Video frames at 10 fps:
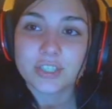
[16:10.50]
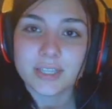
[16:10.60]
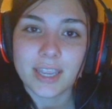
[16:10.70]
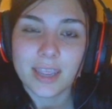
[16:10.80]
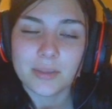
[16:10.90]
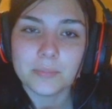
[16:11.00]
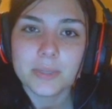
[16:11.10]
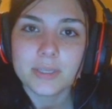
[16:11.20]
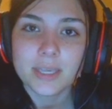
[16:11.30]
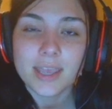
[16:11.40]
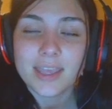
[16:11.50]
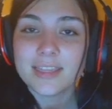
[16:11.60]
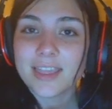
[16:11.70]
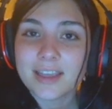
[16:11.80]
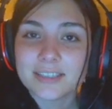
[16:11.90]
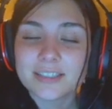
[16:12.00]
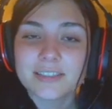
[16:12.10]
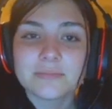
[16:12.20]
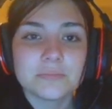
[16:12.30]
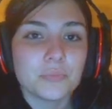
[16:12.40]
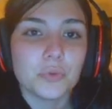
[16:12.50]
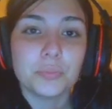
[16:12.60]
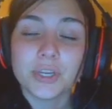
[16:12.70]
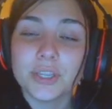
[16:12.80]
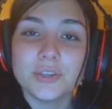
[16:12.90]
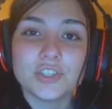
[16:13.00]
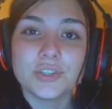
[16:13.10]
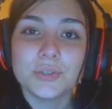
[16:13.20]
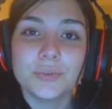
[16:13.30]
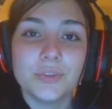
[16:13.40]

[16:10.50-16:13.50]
the game, and that will bring you to